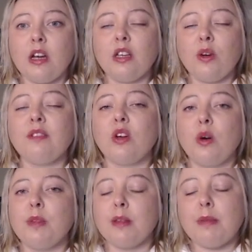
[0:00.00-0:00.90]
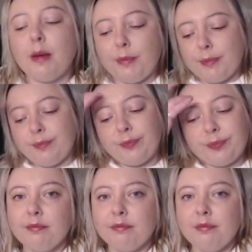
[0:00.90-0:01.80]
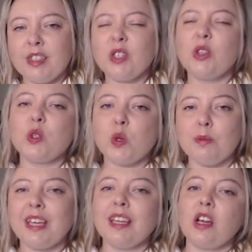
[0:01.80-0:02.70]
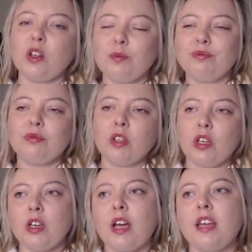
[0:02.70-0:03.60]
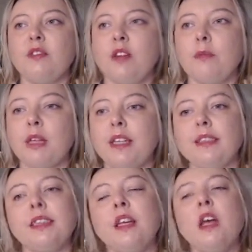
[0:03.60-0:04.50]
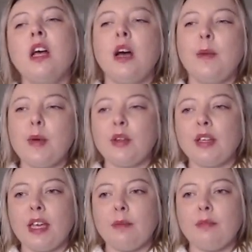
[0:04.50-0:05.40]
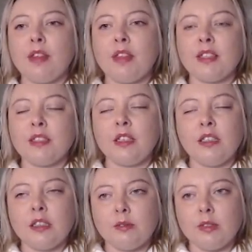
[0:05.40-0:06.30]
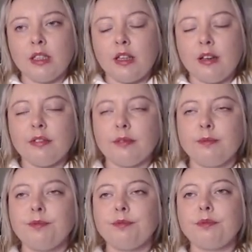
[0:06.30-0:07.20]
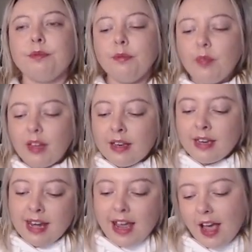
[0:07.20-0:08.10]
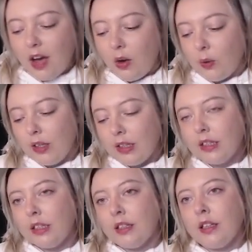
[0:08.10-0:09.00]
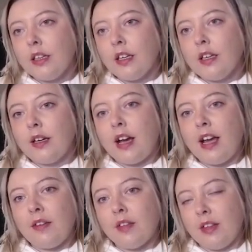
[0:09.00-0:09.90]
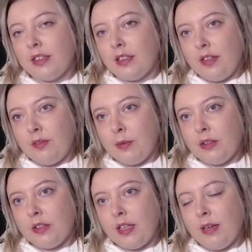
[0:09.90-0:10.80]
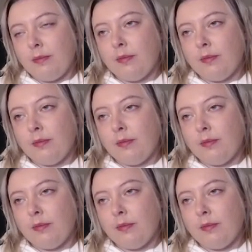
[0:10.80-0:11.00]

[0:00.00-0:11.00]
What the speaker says: You have to open the map. So those were my kind of complaints about the game. The things that I didn't really love. Now, I have the things I love about this game.